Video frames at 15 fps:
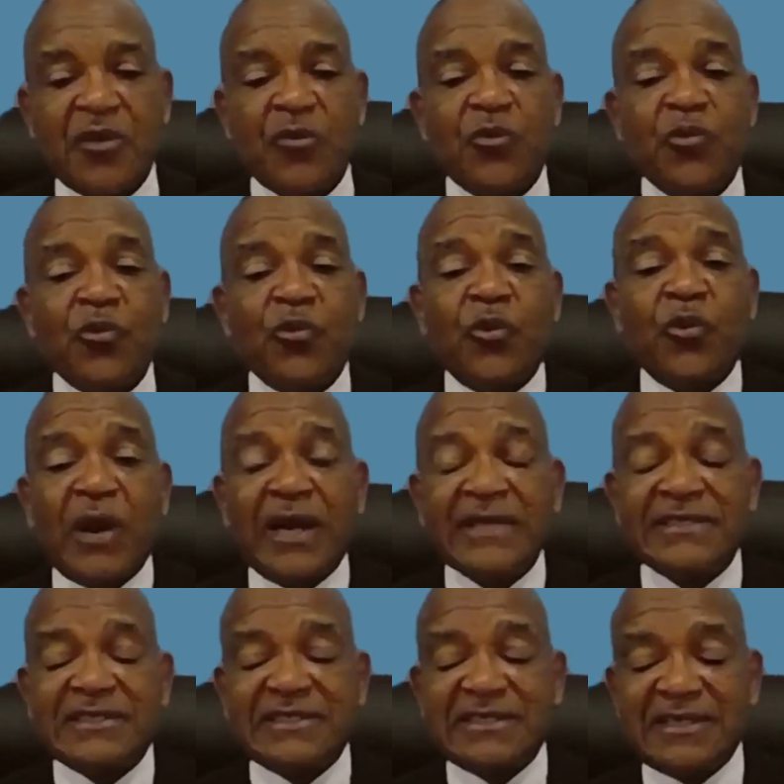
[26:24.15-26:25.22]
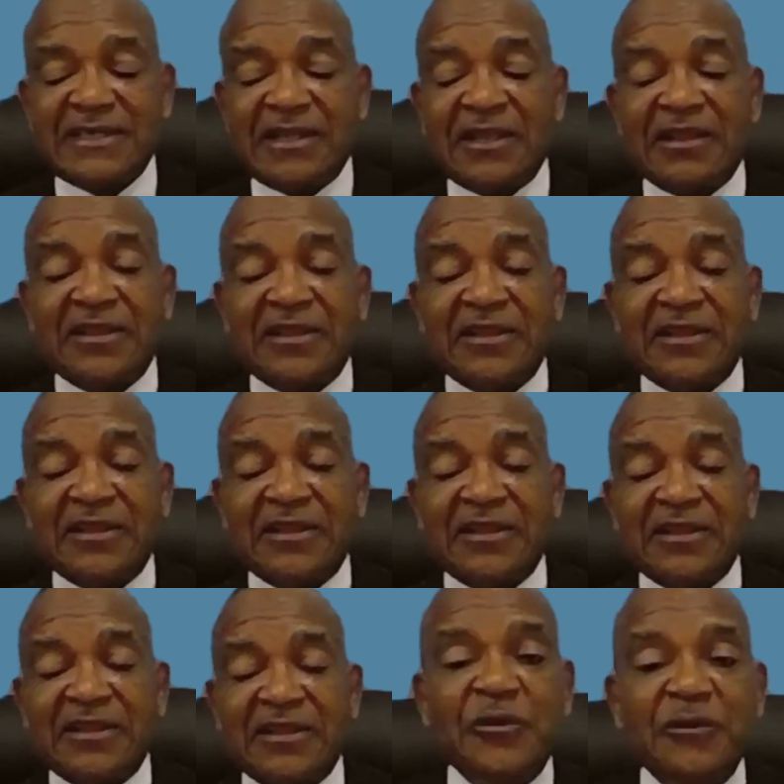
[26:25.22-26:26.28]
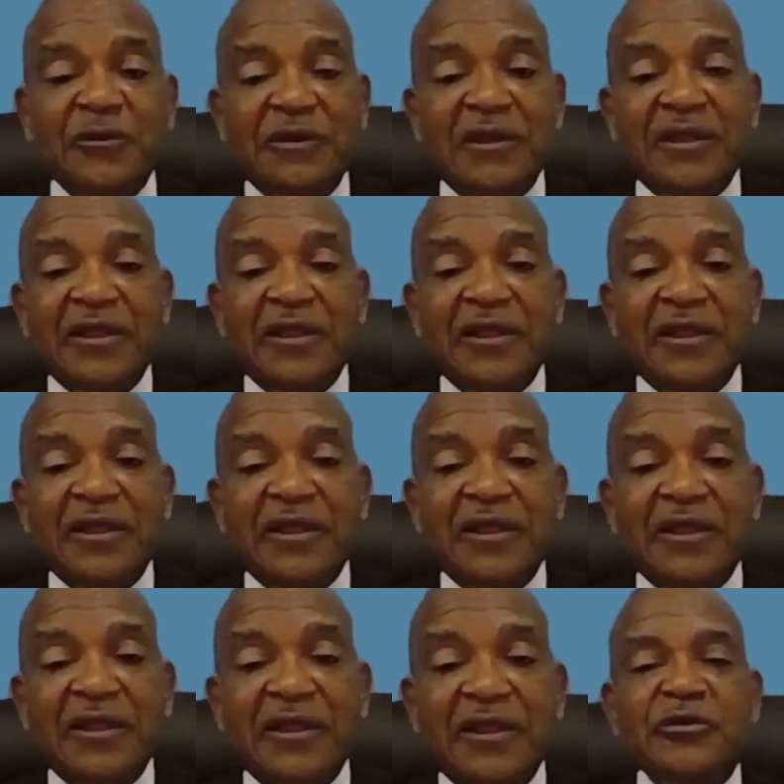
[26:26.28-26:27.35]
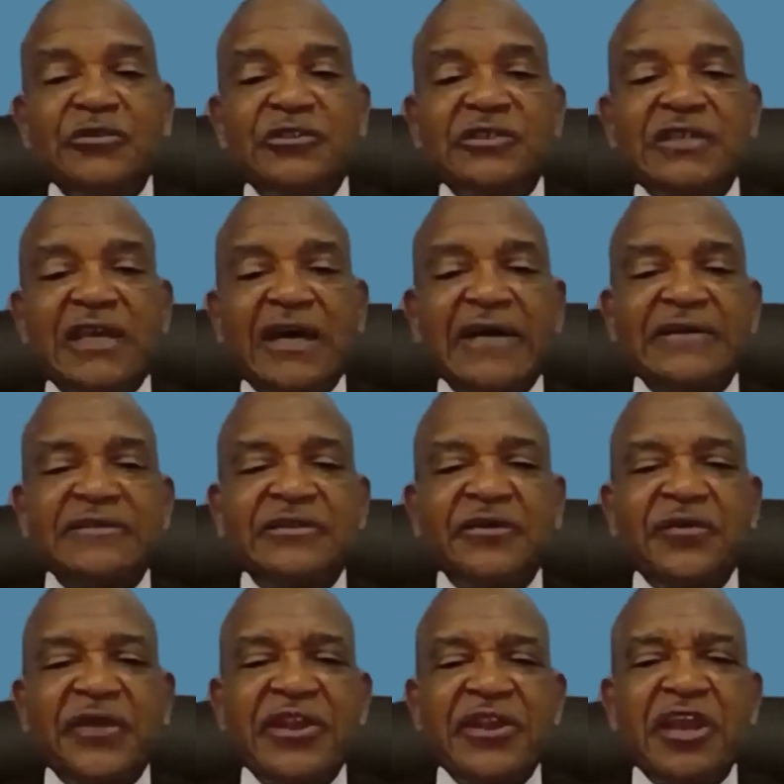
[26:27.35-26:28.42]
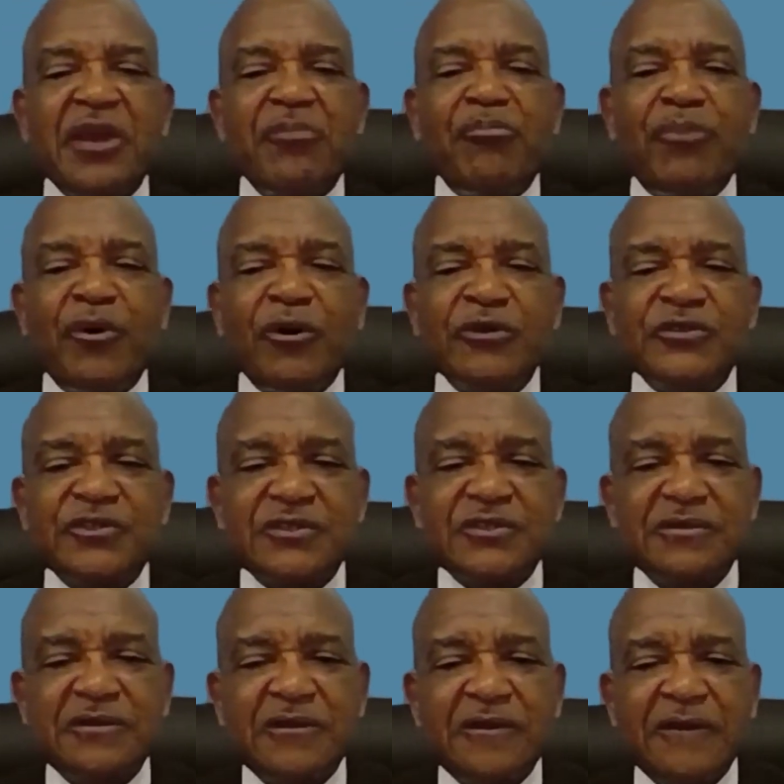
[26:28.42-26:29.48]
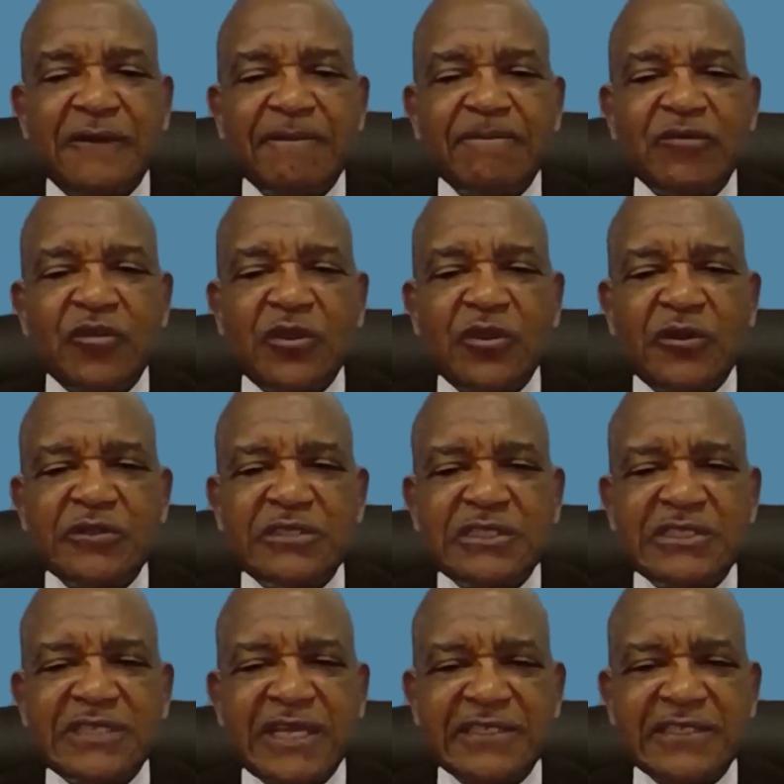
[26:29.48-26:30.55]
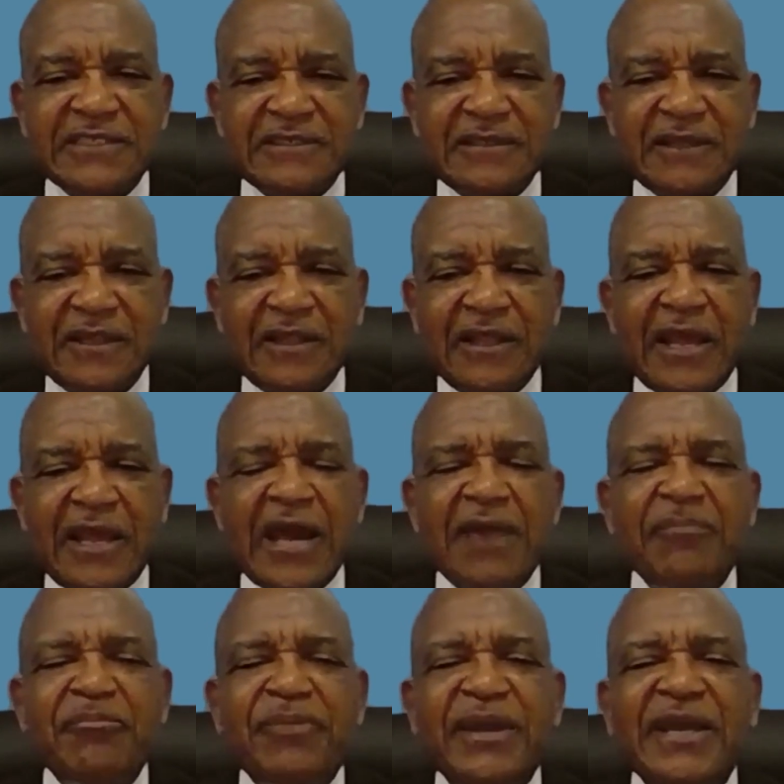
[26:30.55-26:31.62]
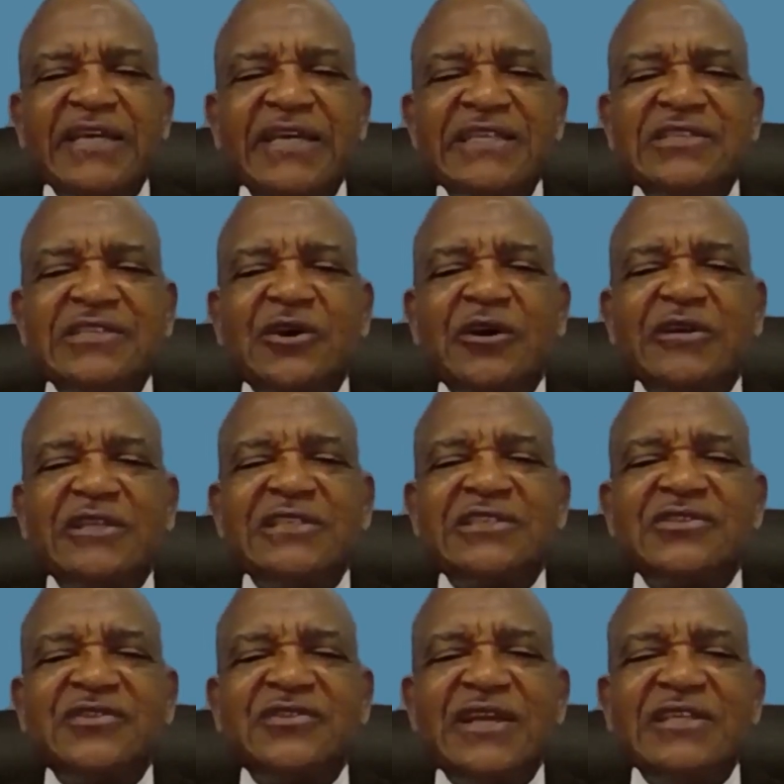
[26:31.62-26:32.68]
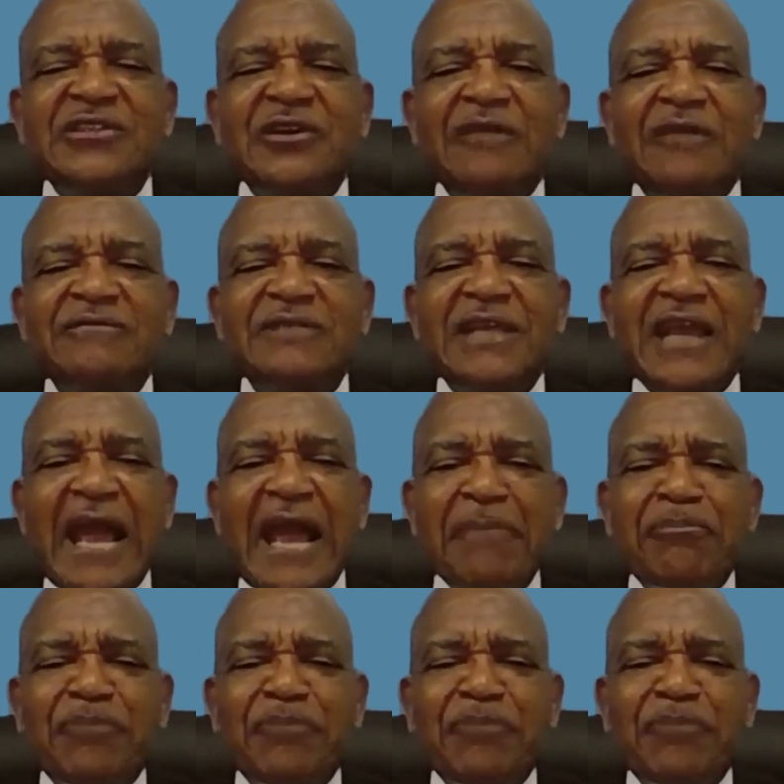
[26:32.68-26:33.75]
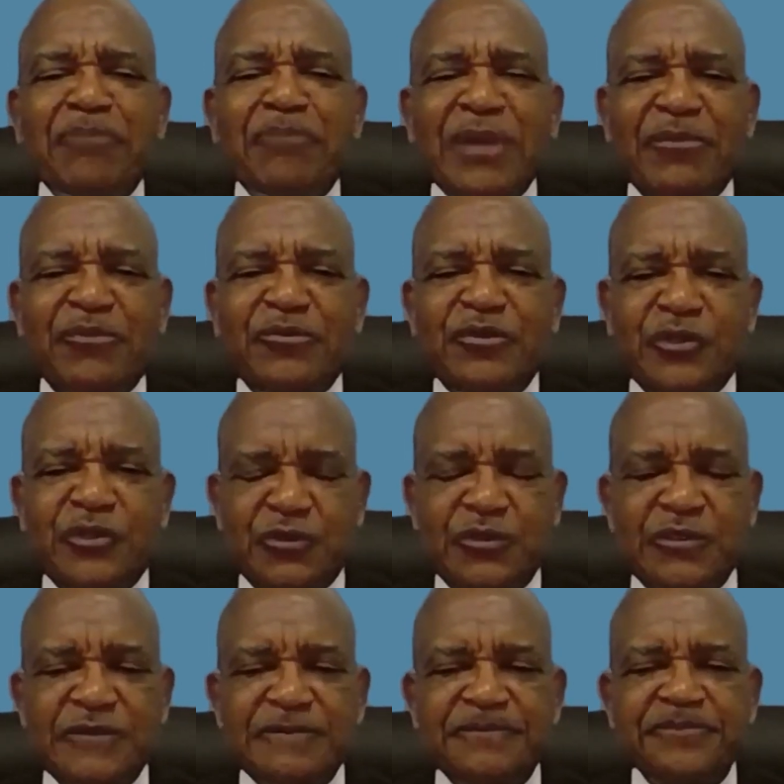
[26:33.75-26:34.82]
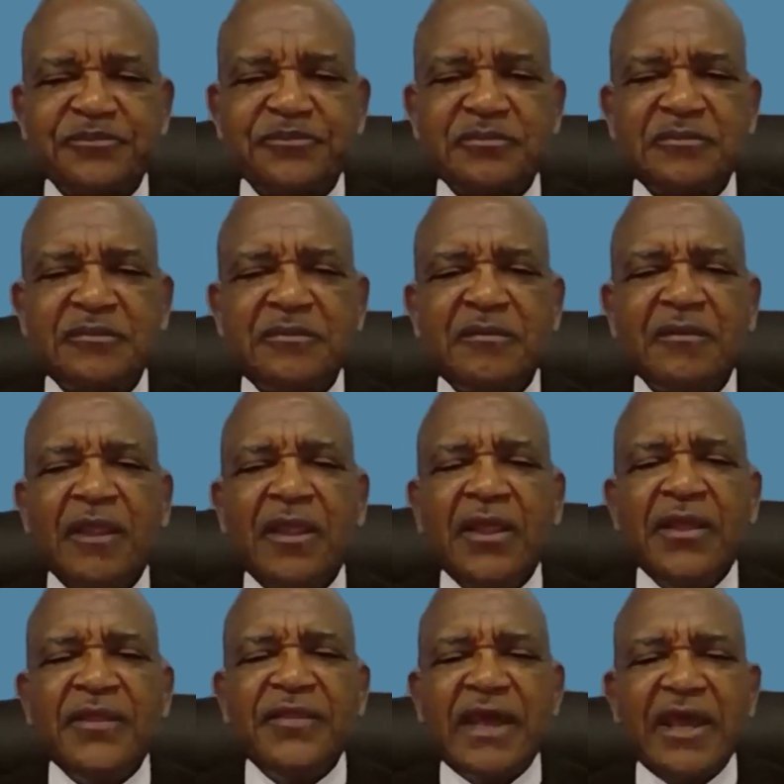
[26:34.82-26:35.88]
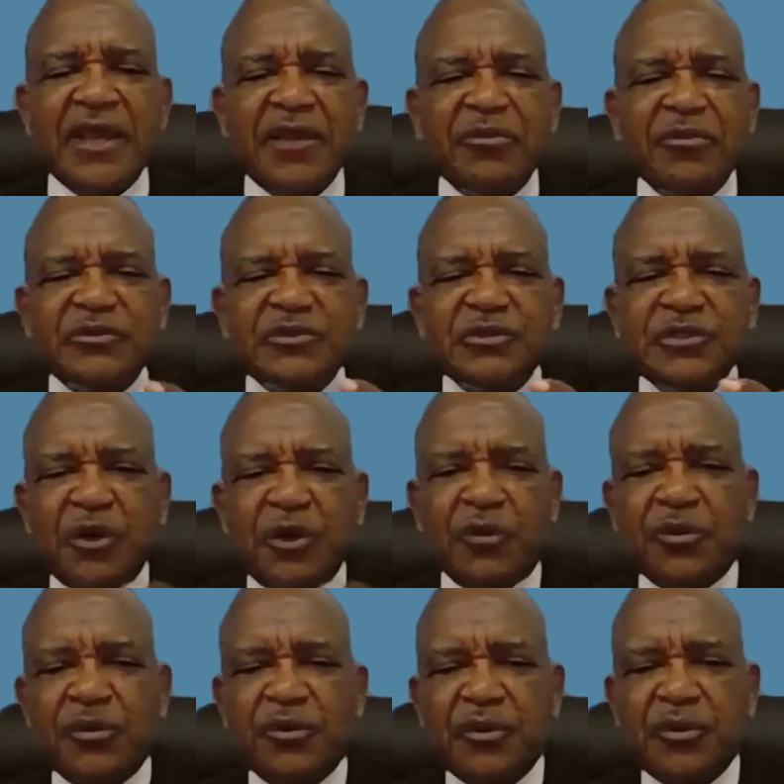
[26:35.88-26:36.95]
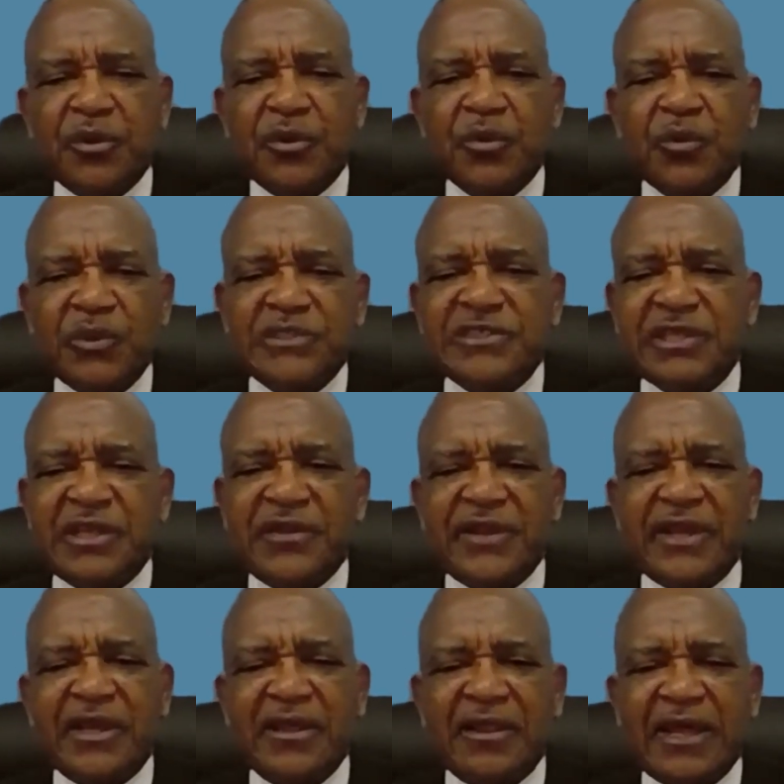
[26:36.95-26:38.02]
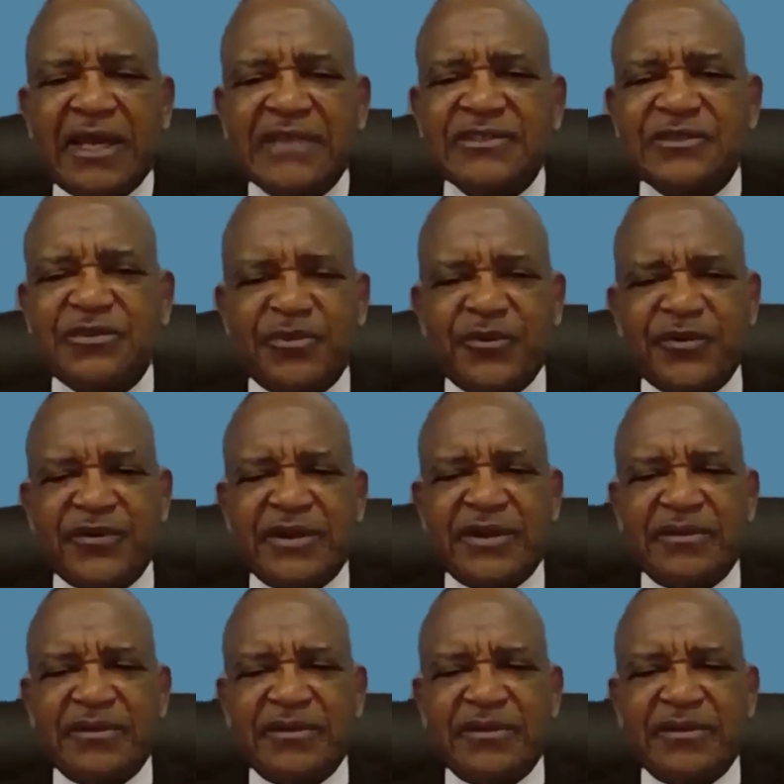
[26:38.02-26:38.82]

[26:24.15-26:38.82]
What they do, they use the radial pulse, detection. And based on the strength of the amplitude, they are able to know which area has a problem.